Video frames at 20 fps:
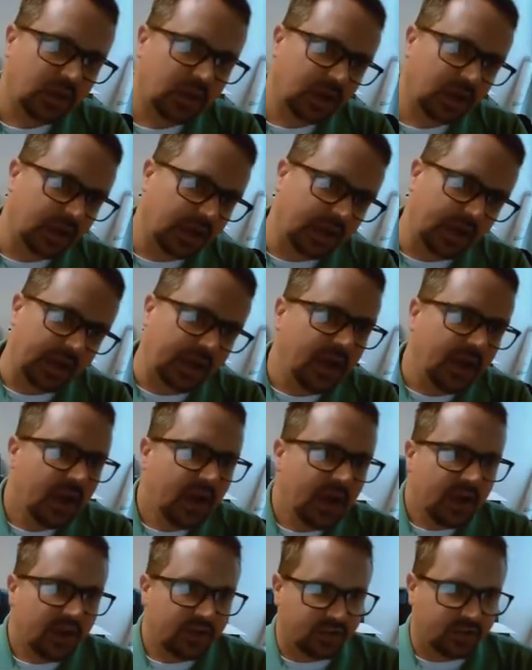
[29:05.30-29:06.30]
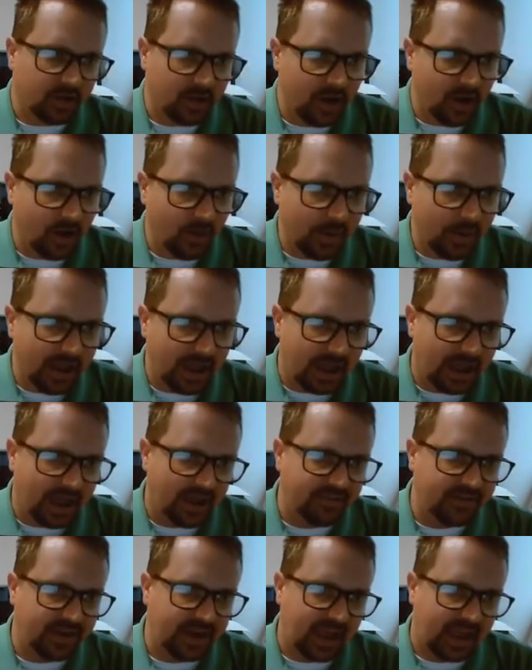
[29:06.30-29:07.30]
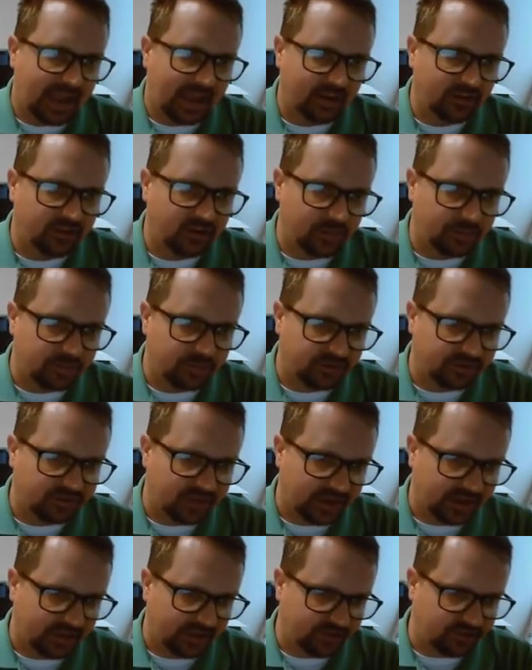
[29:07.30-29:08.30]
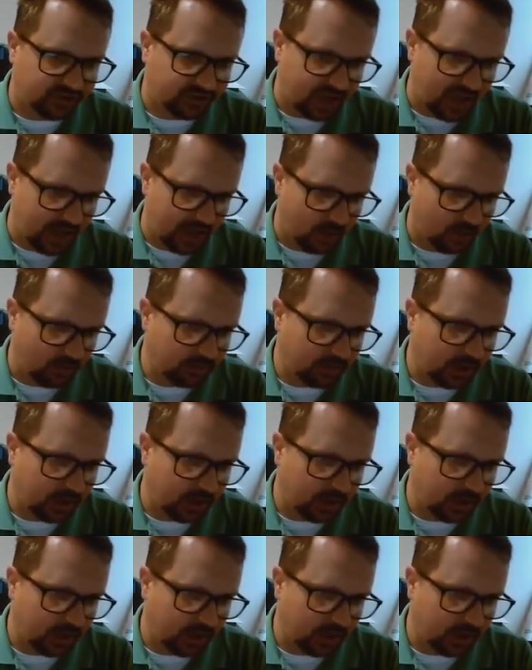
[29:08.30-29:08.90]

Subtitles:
Okay, so here we have an antigen presenting cell.